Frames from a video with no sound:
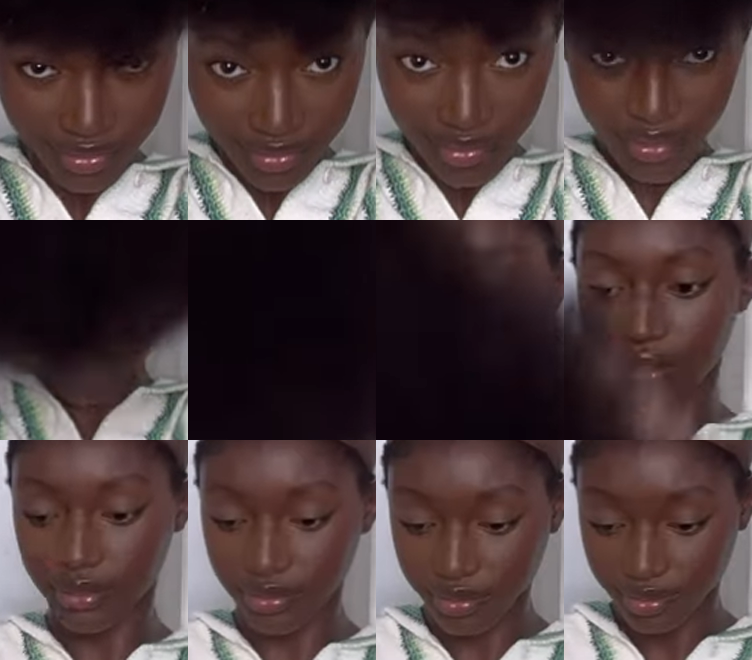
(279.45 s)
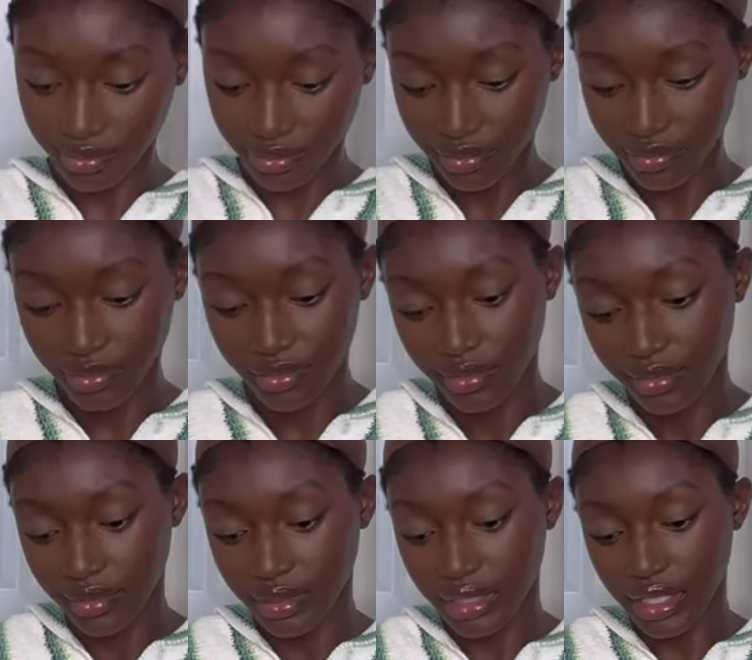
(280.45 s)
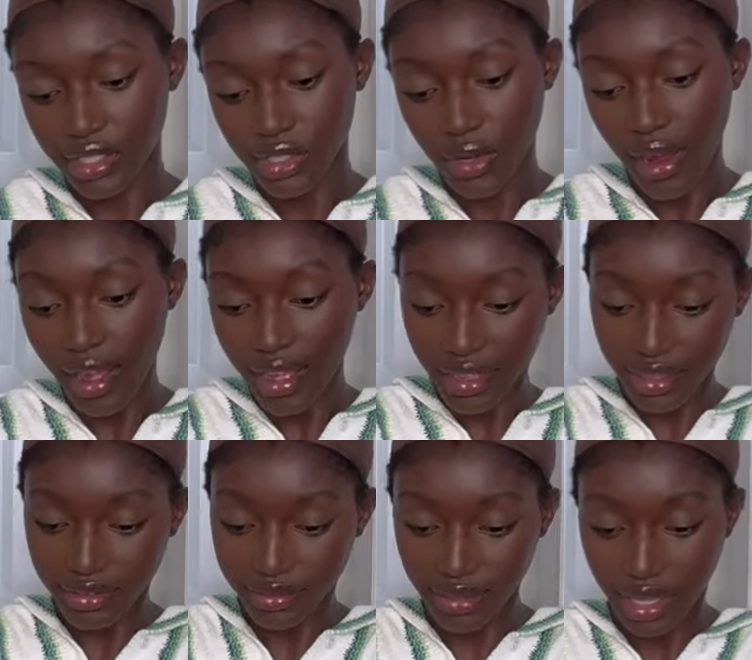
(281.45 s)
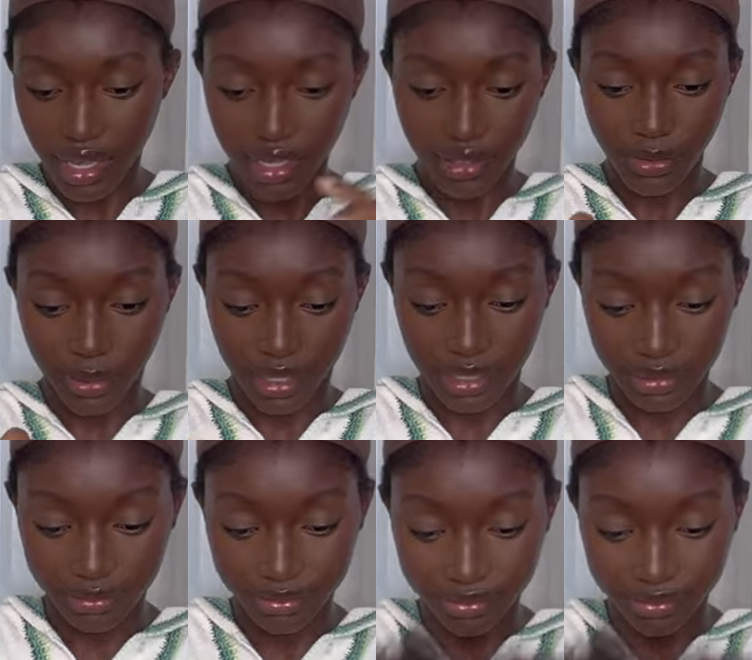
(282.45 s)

Now, let's try it the other way.